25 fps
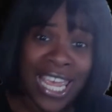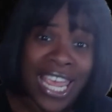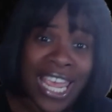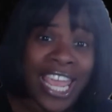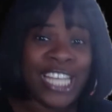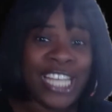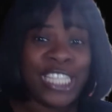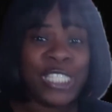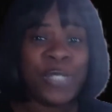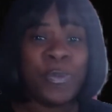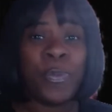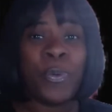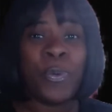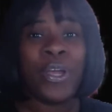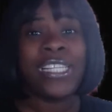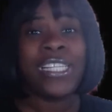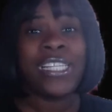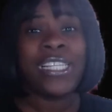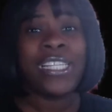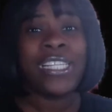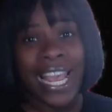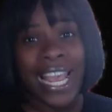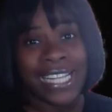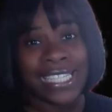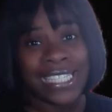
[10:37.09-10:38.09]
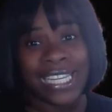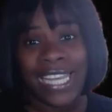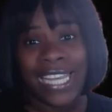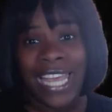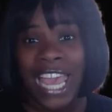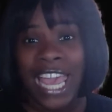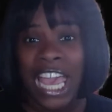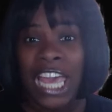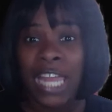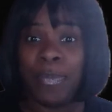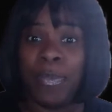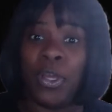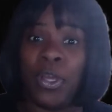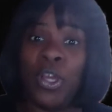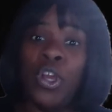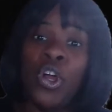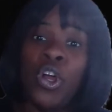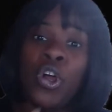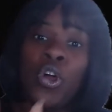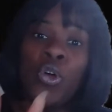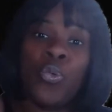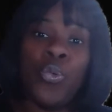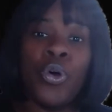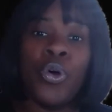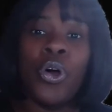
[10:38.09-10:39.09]
Express Tax Academy
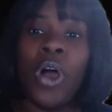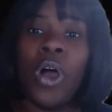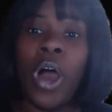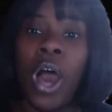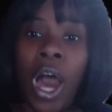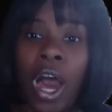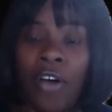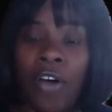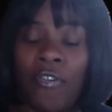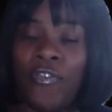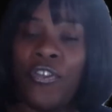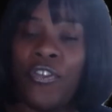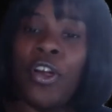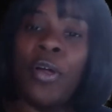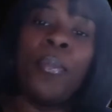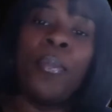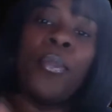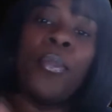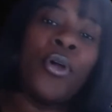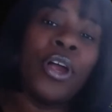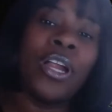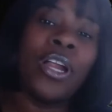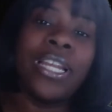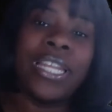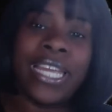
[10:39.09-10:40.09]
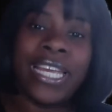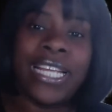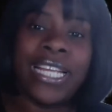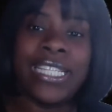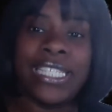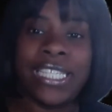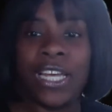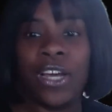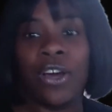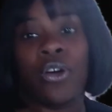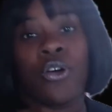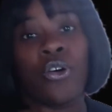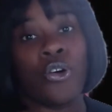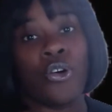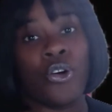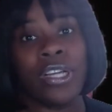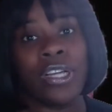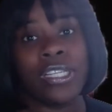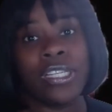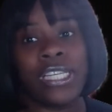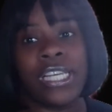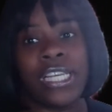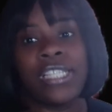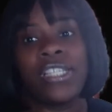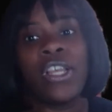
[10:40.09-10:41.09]
will offer more detailed
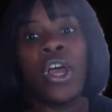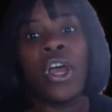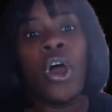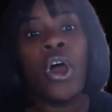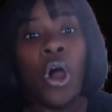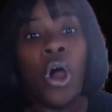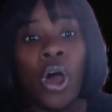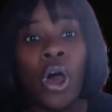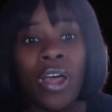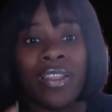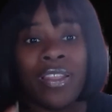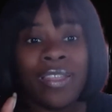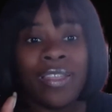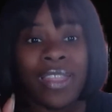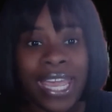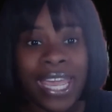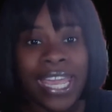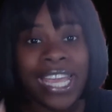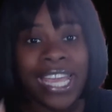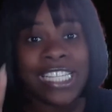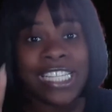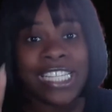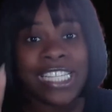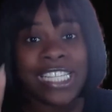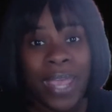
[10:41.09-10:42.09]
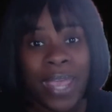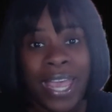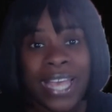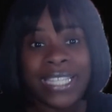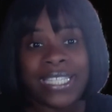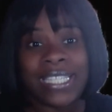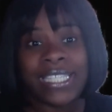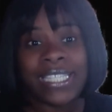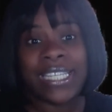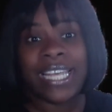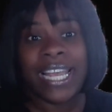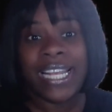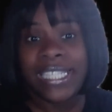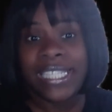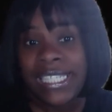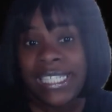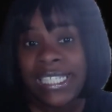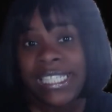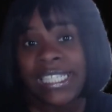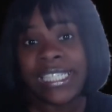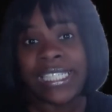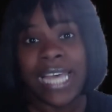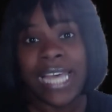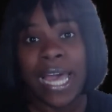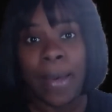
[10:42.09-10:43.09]
courses on these business
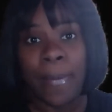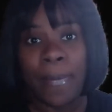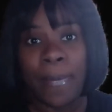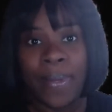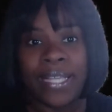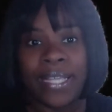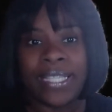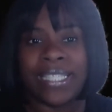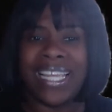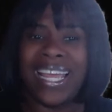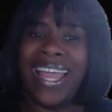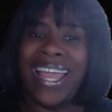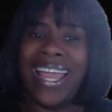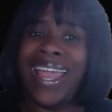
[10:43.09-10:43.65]
entity topics